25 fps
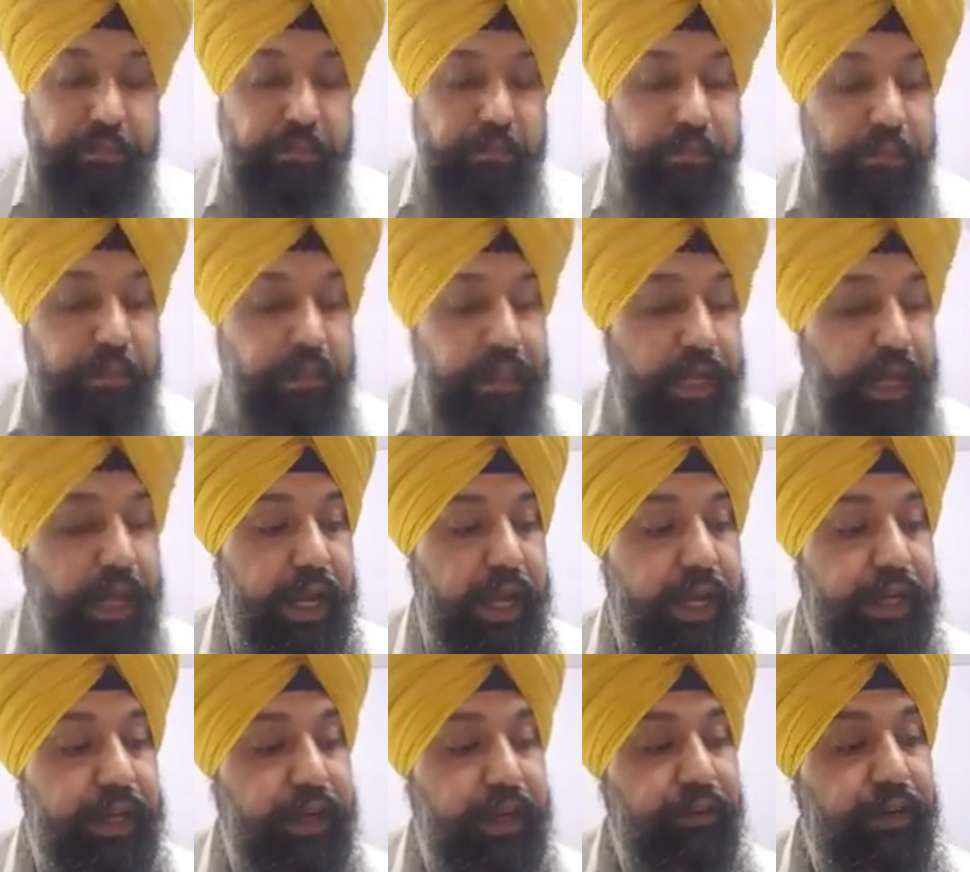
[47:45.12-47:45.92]

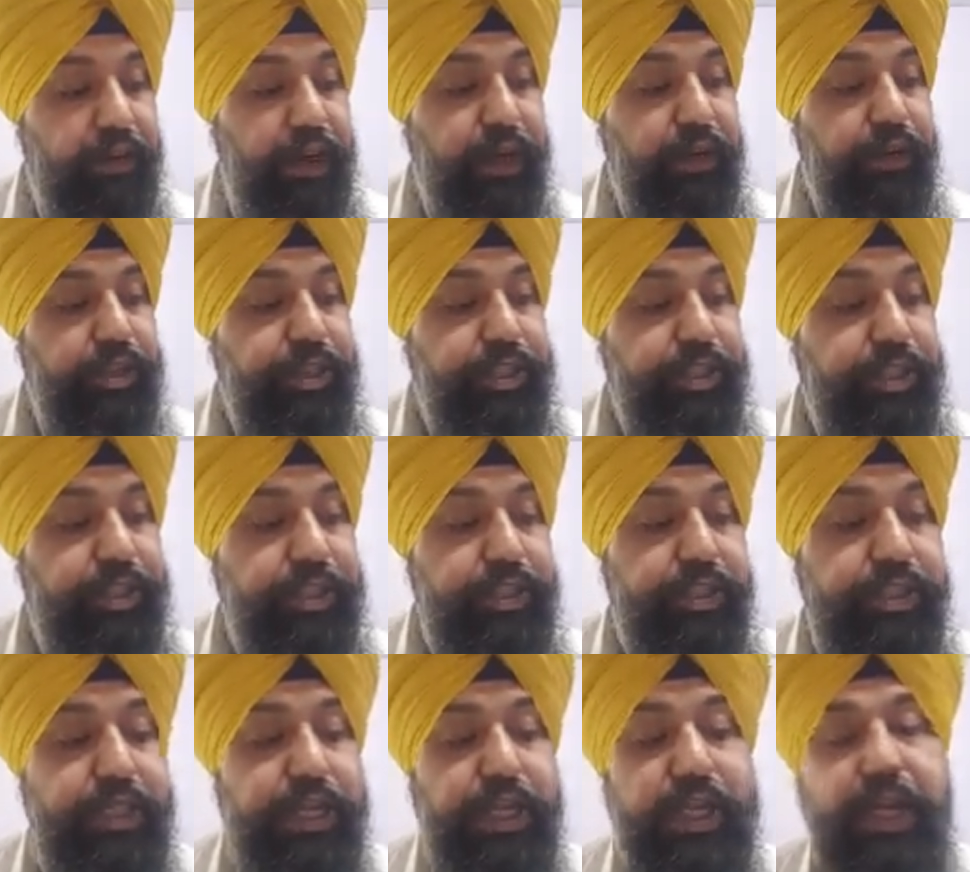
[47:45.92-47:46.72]
and
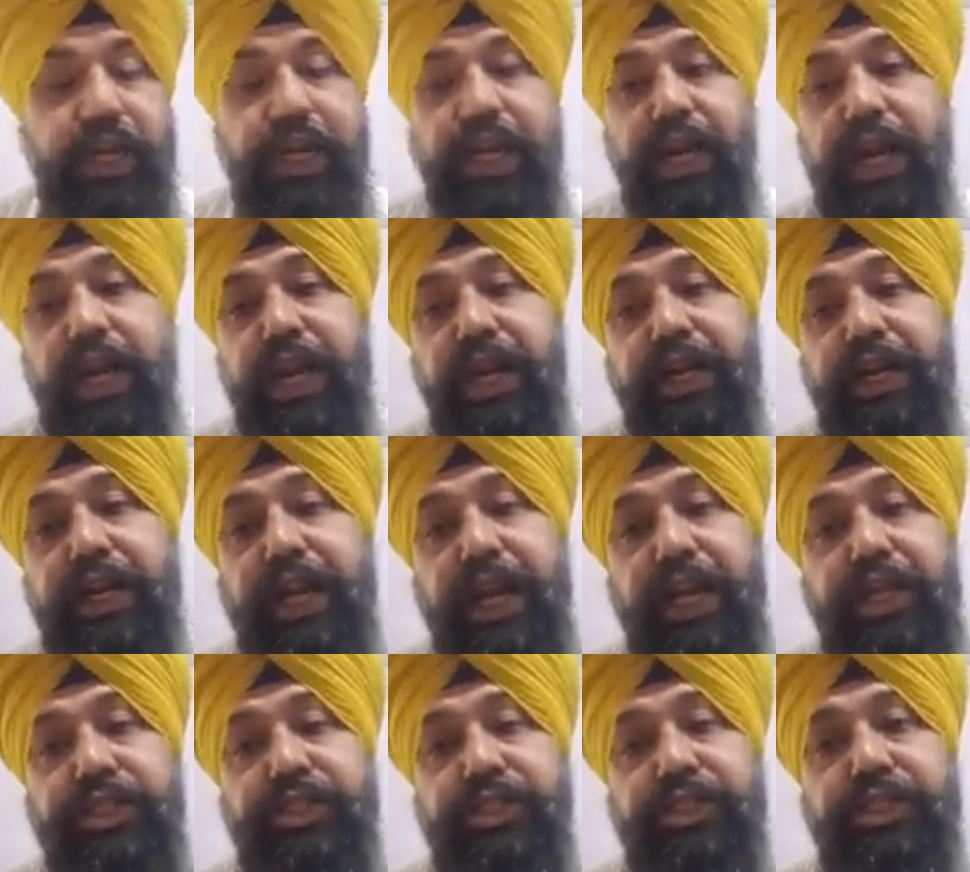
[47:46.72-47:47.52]
evaluations and
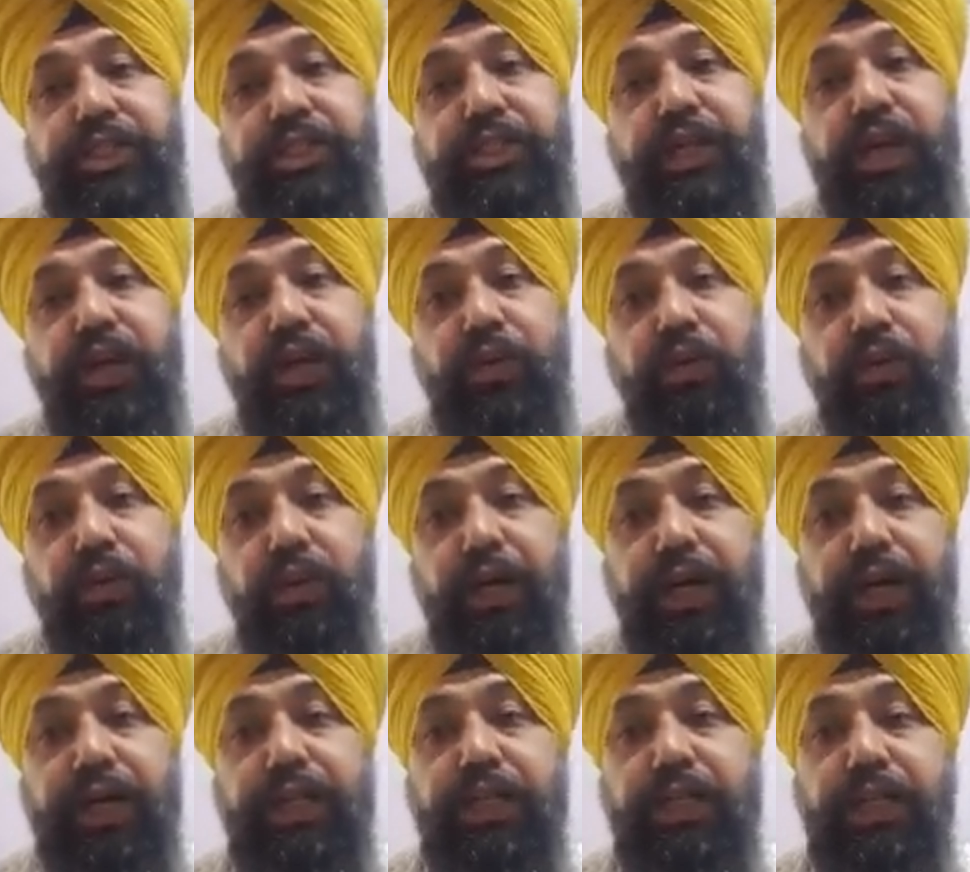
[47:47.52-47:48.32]
actions are
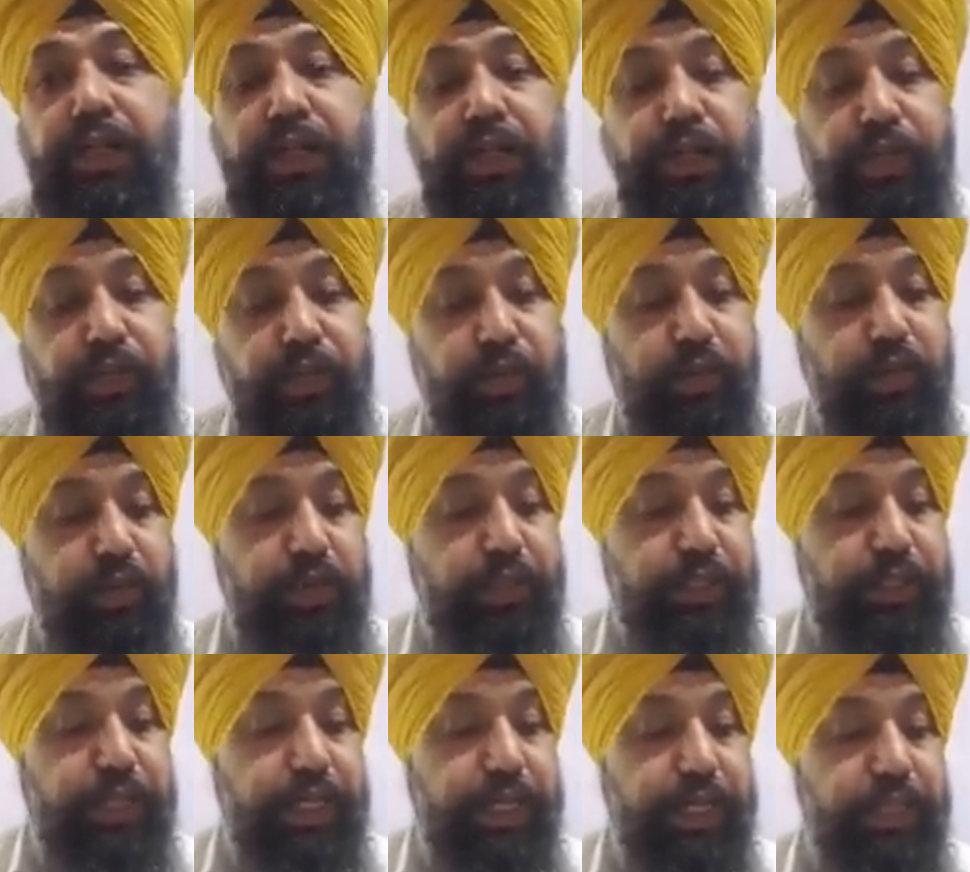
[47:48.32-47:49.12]
required to
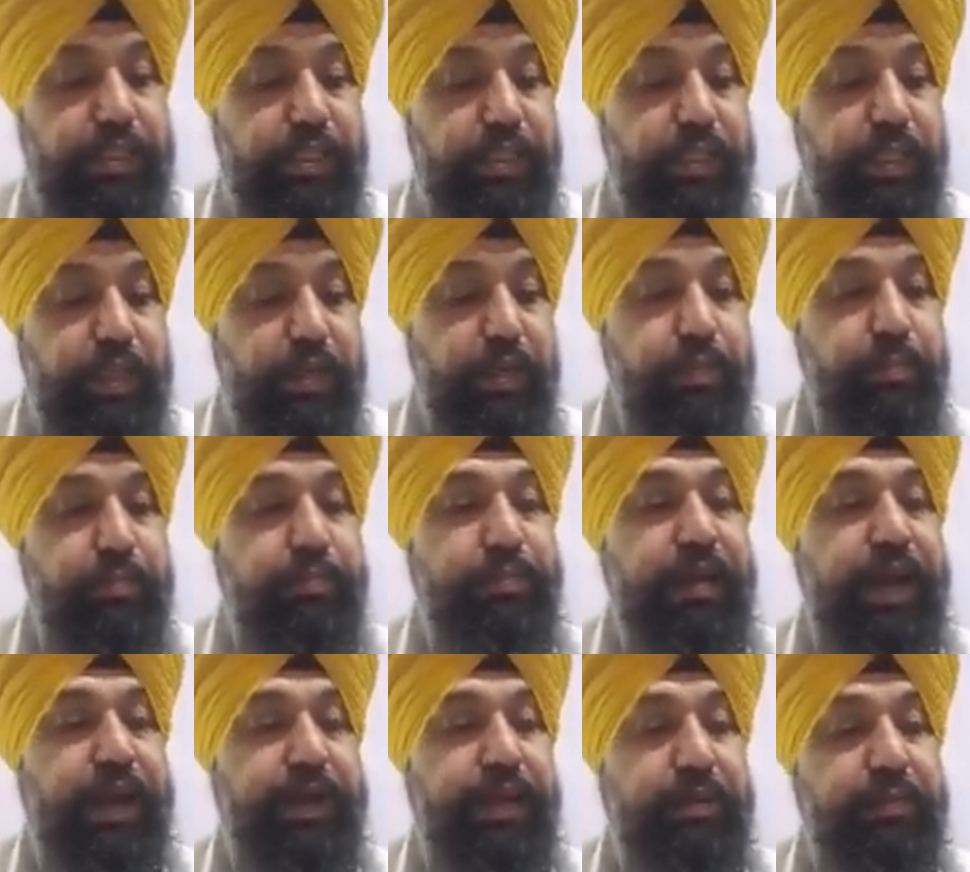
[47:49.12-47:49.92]
conduct
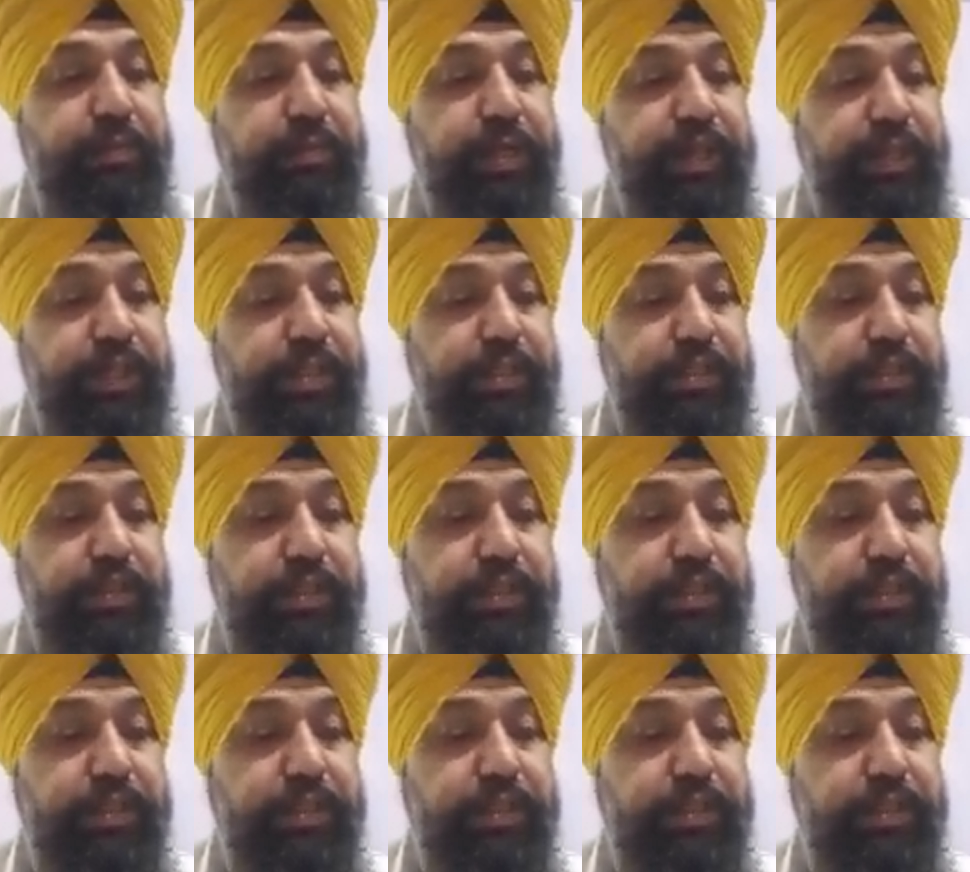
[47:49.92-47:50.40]
better meetings.